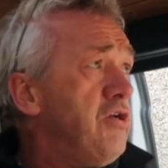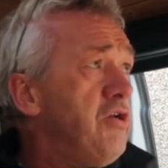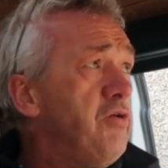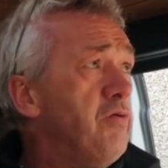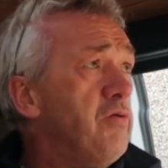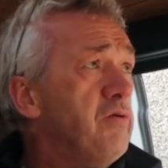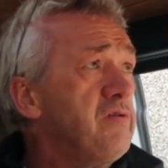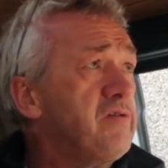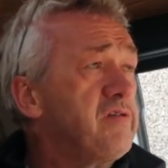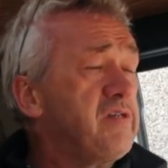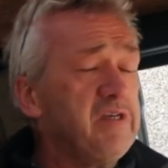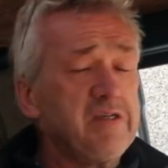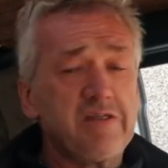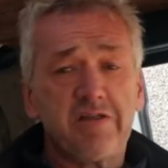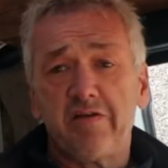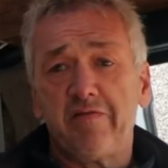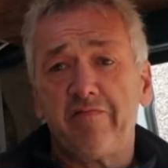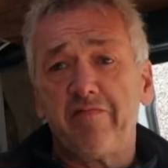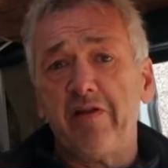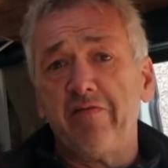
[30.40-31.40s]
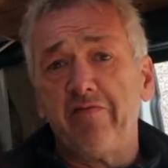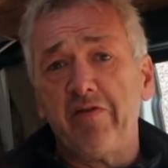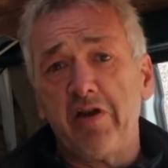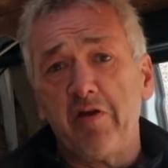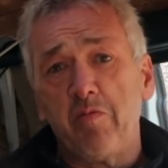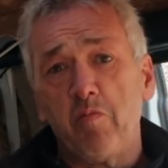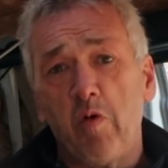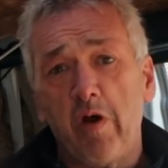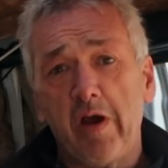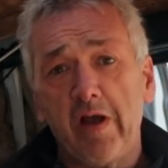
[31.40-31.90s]
nuances of living
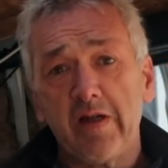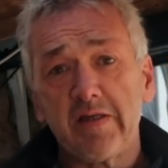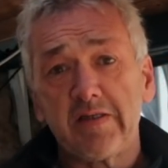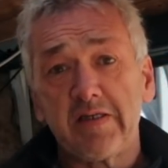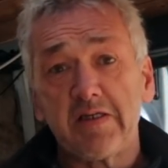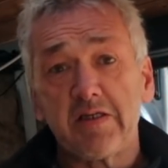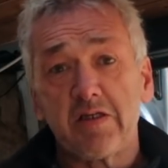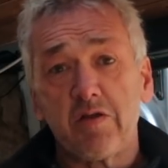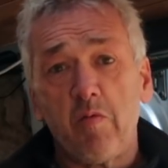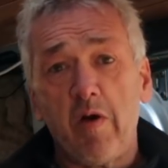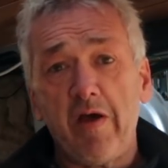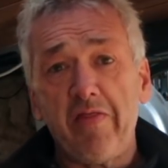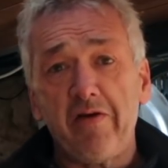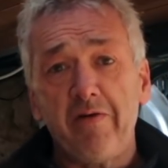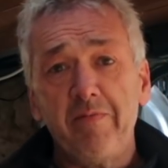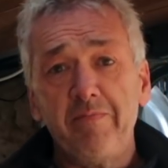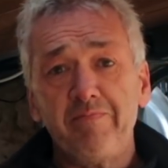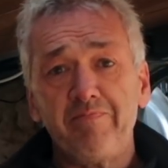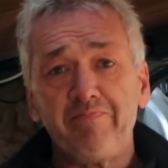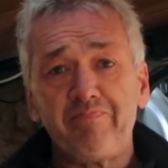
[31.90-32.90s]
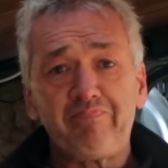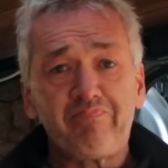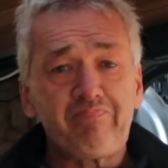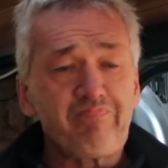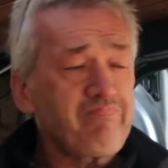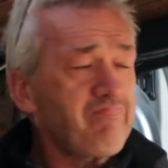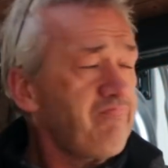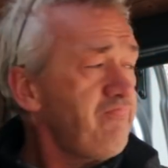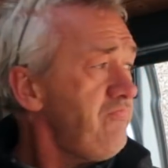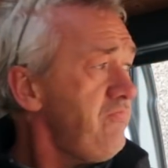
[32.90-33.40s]
in Wales is the weather,
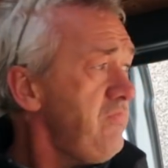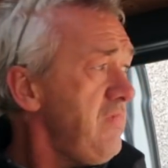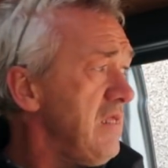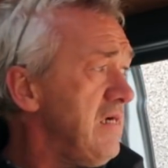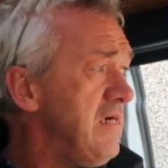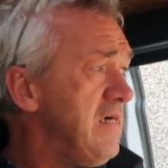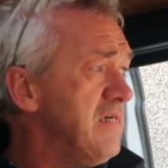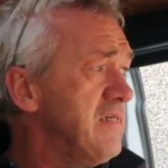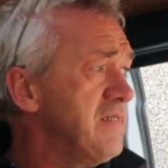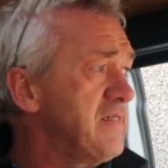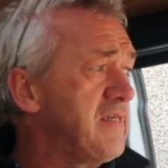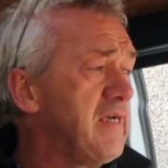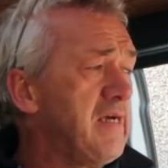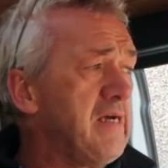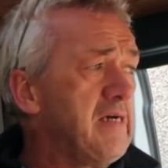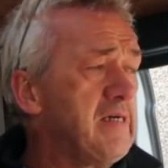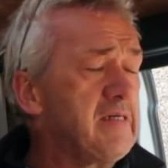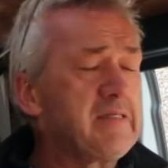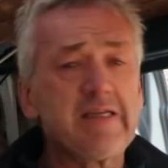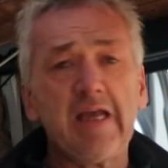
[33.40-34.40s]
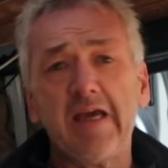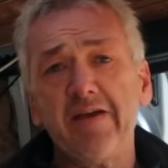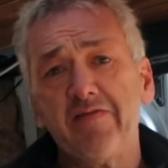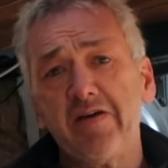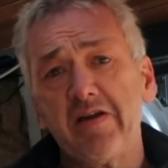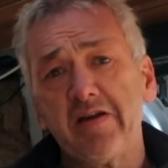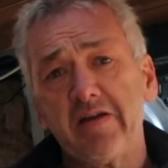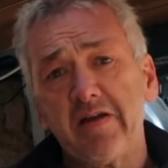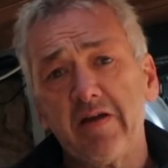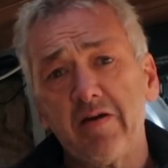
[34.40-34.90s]
as
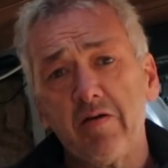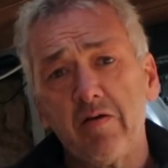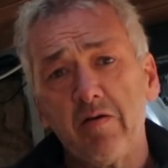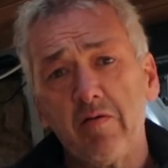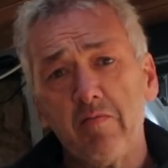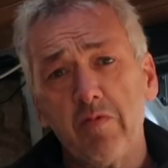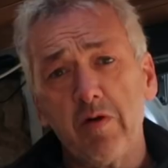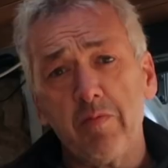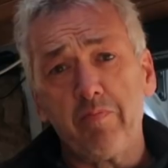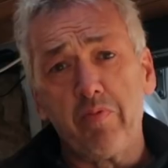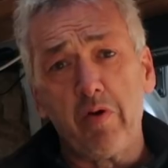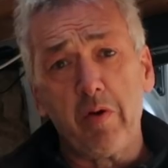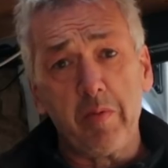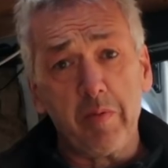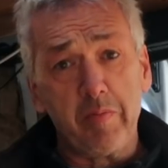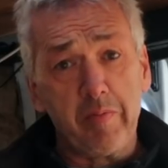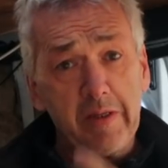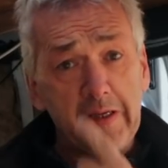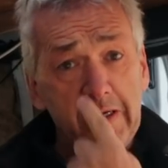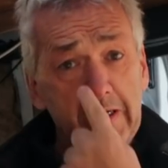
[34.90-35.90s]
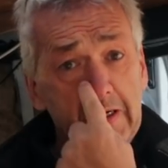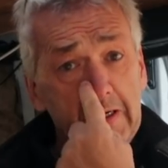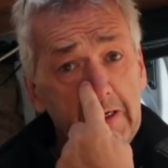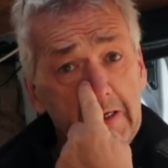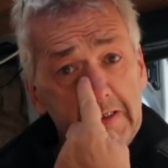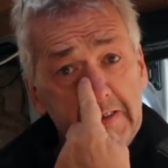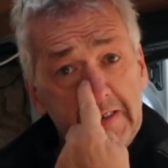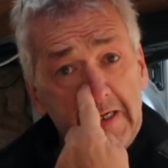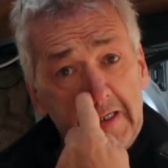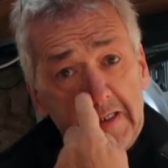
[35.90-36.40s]
David will probably
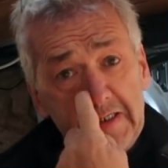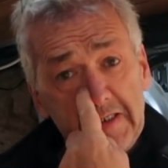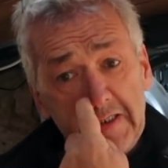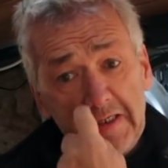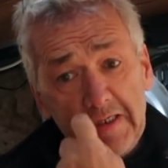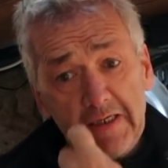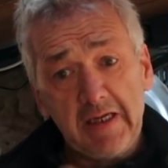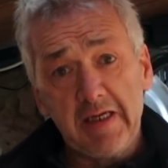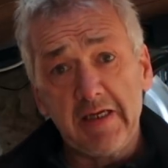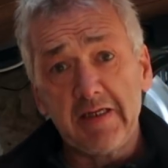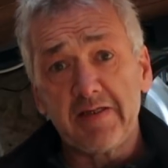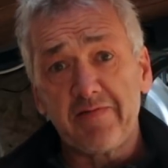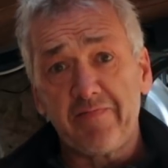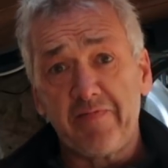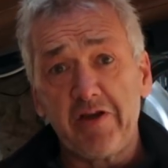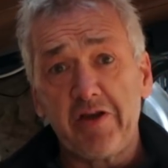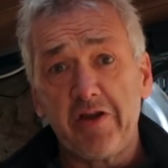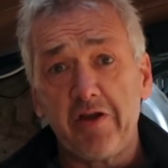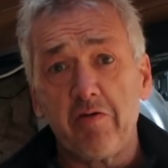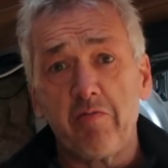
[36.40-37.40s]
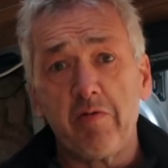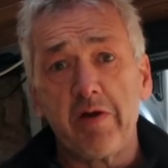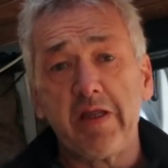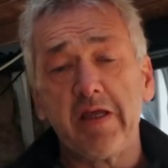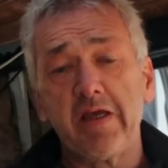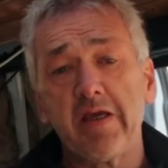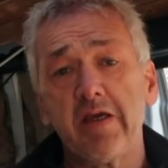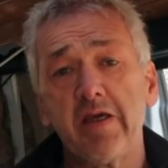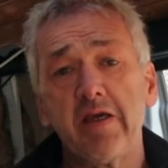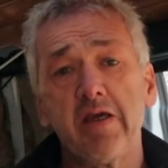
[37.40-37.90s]
attest in his video when
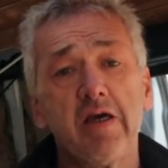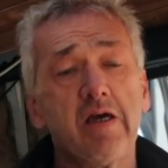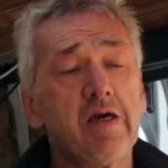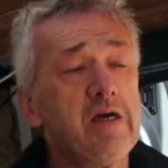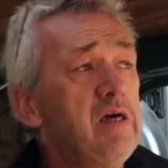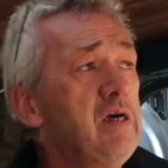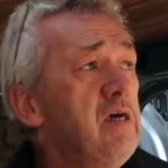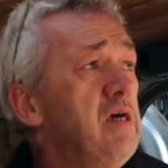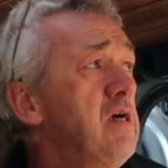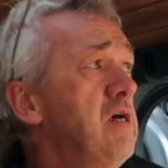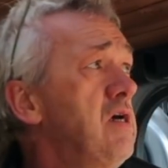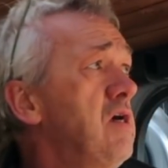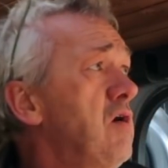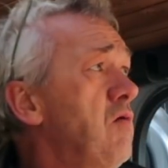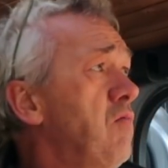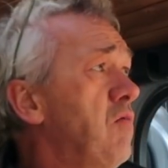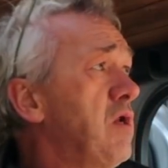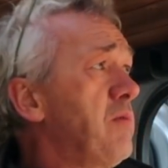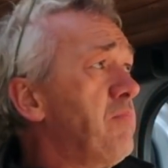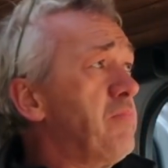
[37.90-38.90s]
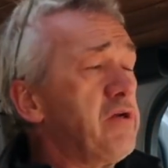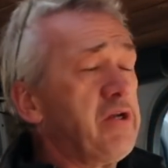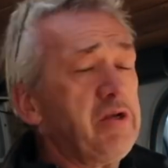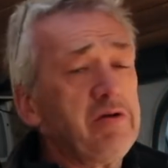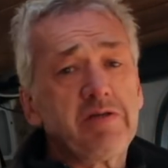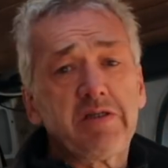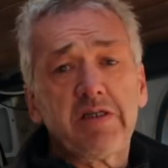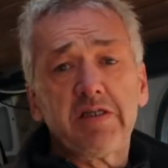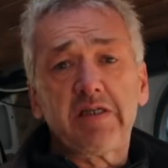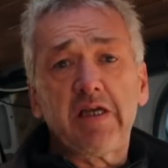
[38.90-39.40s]
he
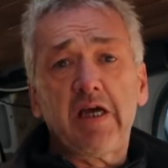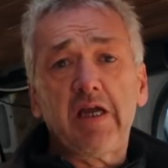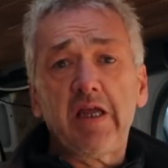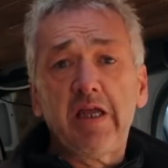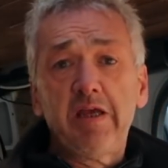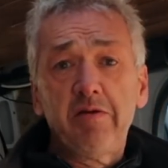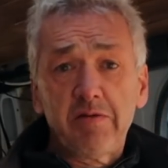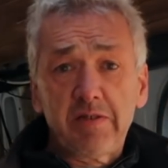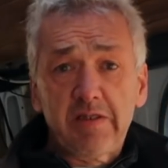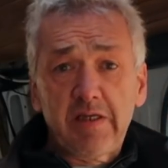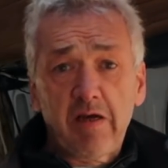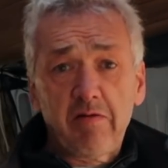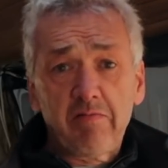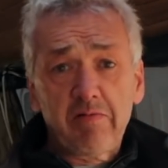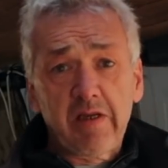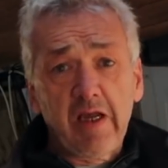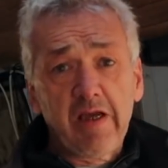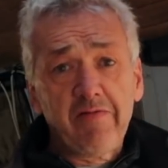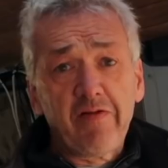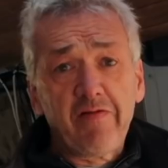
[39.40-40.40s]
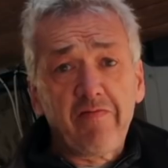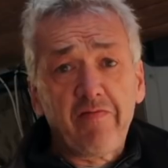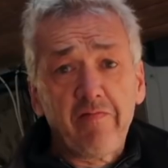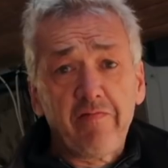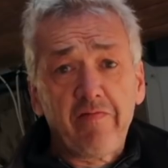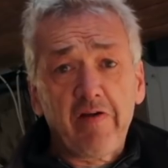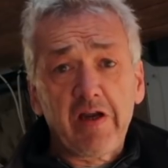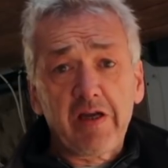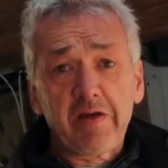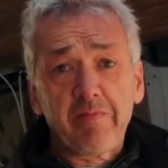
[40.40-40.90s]
produces that. He was down, David
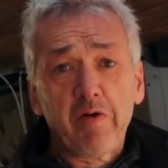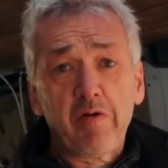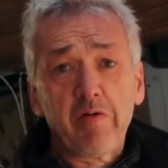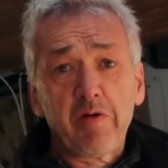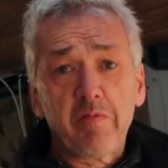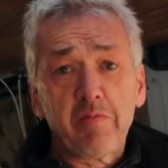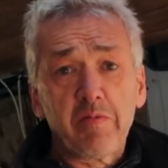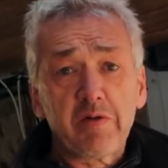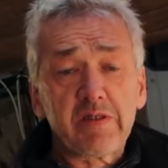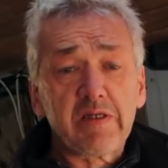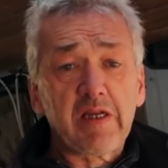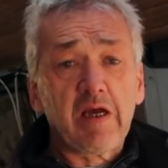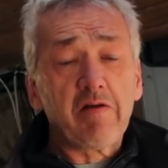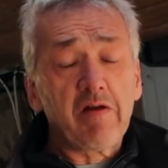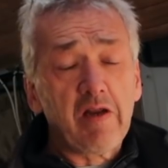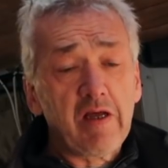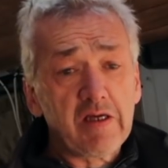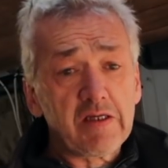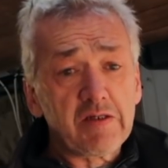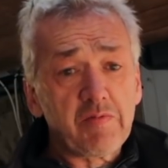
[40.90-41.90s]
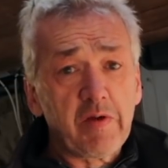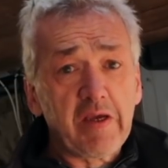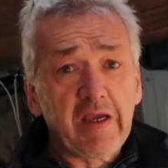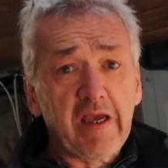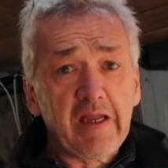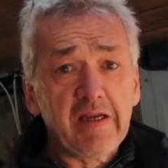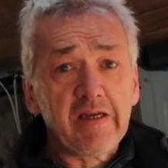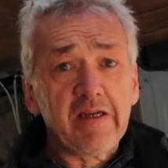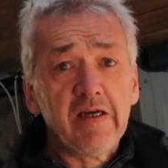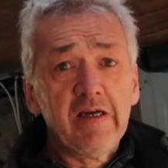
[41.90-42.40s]
from Vandemonium was down last
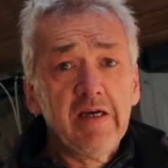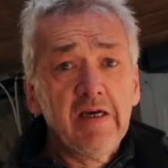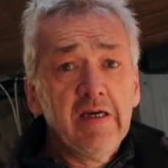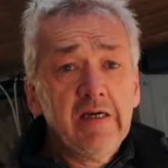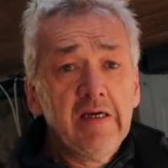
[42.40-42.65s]
weekend.